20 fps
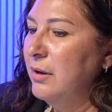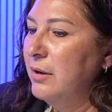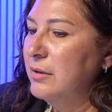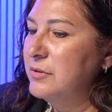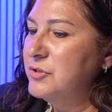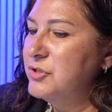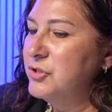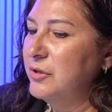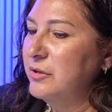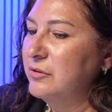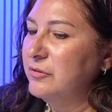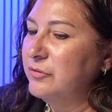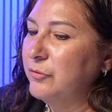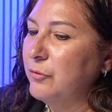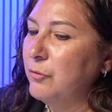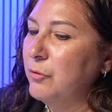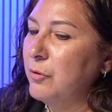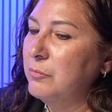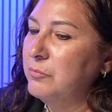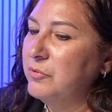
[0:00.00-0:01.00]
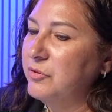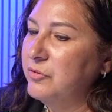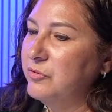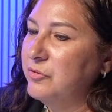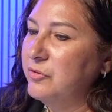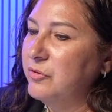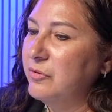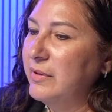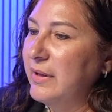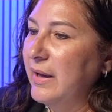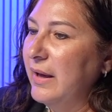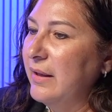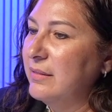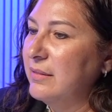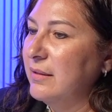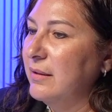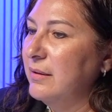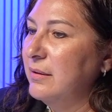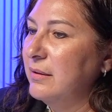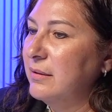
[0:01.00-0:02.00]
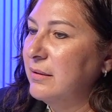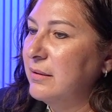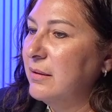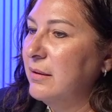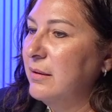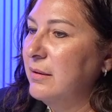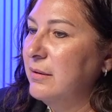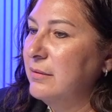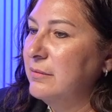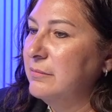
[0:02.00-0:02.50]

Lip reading: transformed to the athletic